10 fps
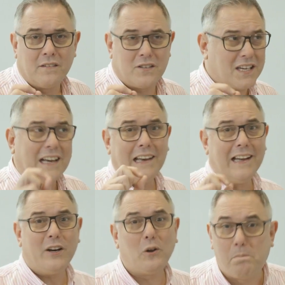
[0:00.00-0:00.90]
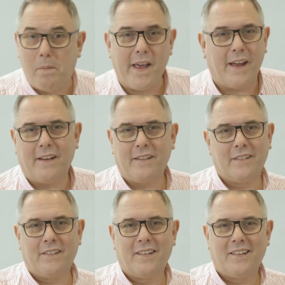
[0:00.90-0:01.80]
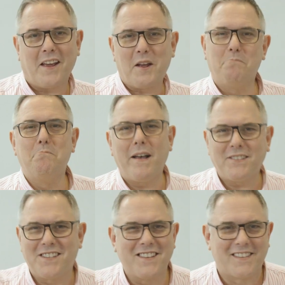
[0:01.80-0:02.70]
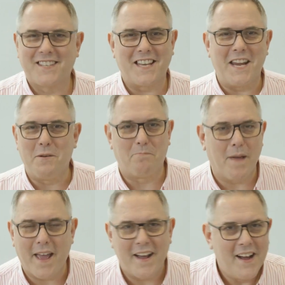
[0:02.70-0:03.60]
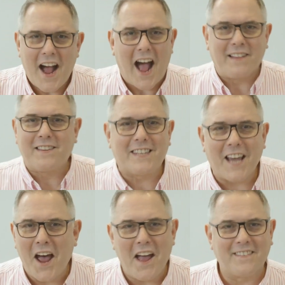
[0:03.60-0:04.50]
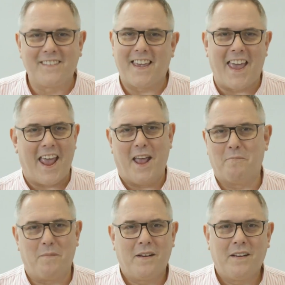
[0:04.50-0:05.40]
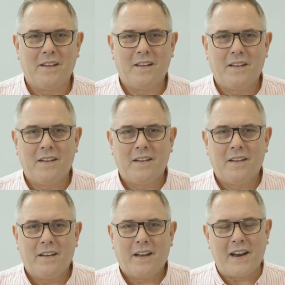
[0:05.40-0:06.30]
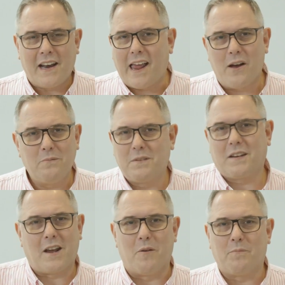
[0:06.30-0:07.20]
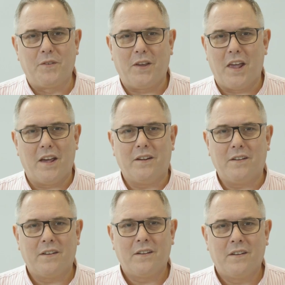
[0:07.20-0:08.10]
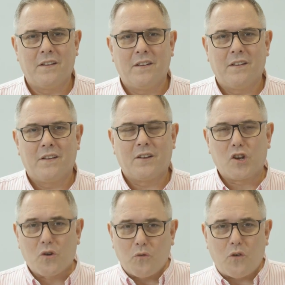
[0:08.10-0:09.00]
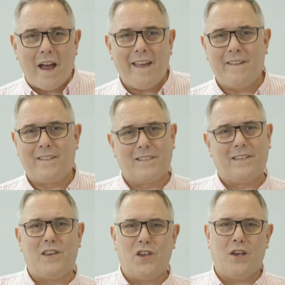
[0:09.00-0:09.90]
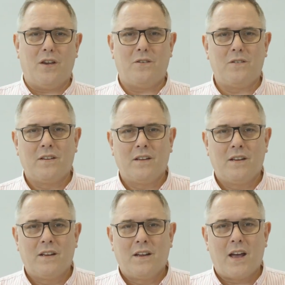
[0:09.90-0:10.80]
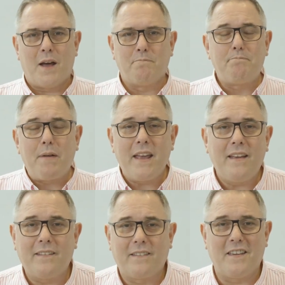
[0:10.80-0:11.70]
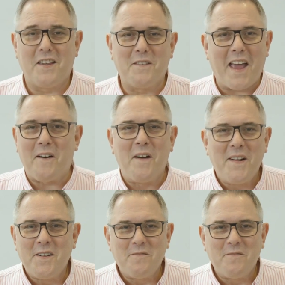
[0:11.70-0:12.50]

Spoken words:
just a little bit, like a mustard seed bit, and turn to him and allow him to come to you. Grace to you and peace to you. Now,